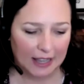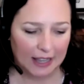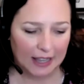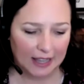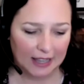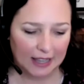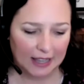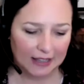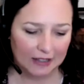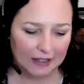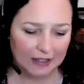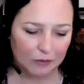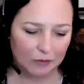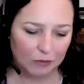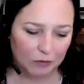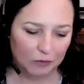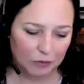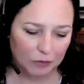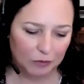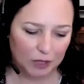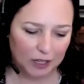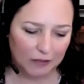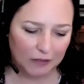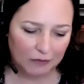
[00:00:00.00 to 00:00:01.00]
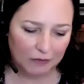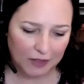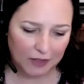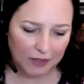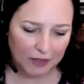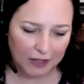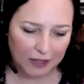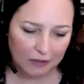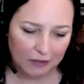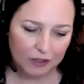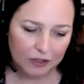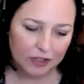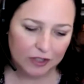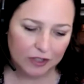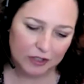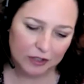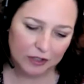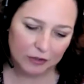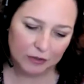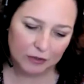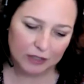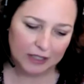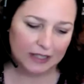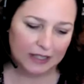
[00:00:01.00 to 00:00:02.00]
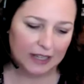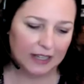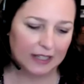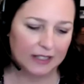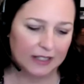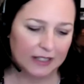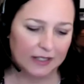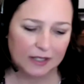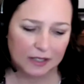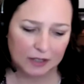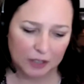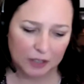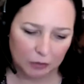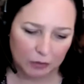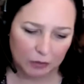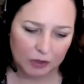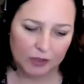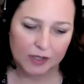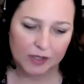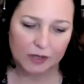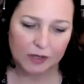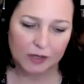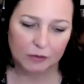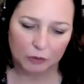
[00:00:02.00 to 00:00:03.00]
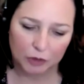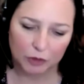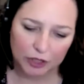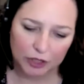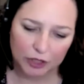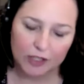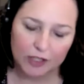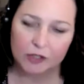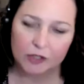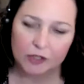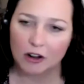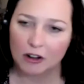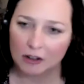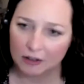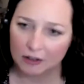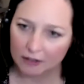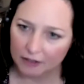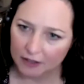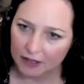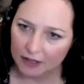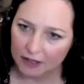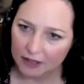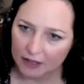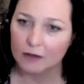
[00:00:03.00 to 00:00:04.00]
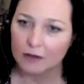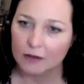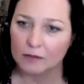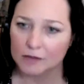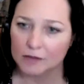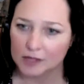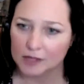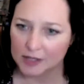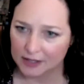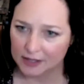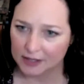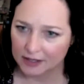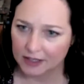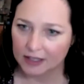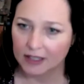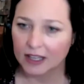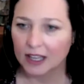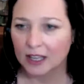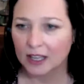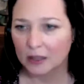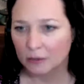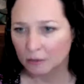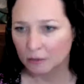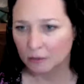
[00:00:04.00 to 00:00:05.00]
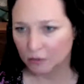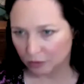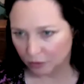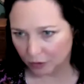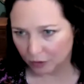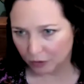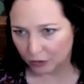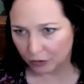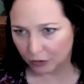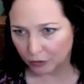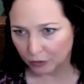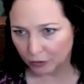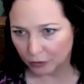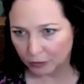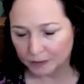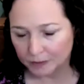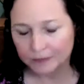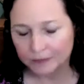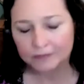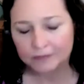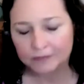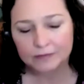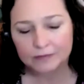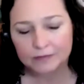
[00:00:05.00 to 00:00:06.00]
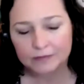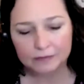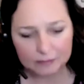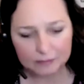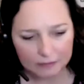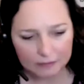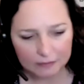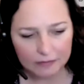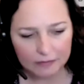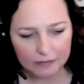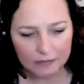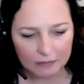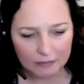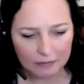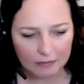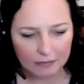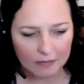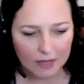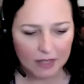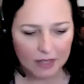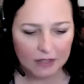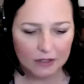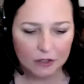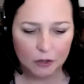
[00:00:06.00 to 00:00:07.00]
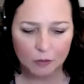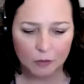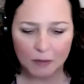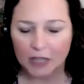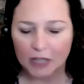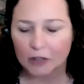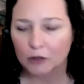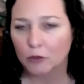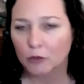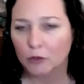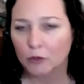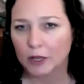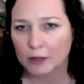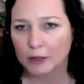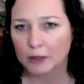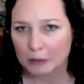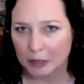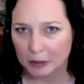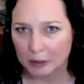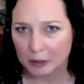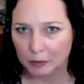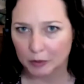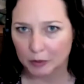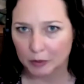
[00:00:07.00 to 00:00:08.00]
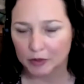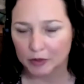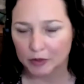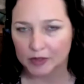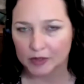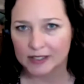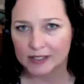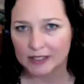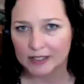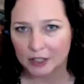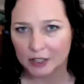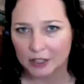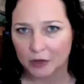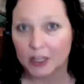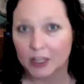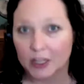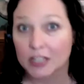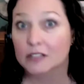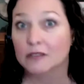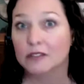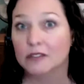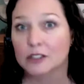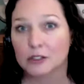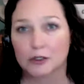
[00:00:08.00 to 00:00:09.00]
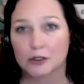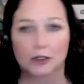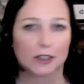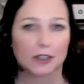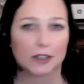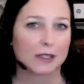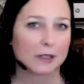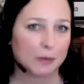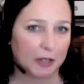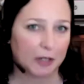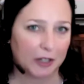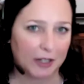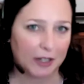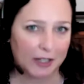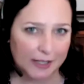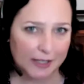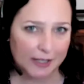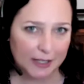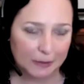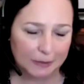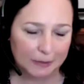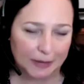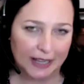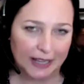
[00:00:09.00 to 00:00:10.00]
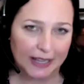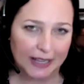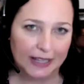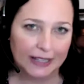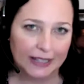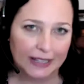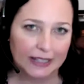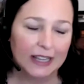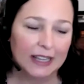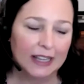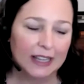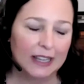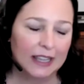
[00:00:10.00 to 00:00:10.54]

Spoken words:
And what I found in doing that is that there were some really strong themes that came through no matter what people's individual experience had been.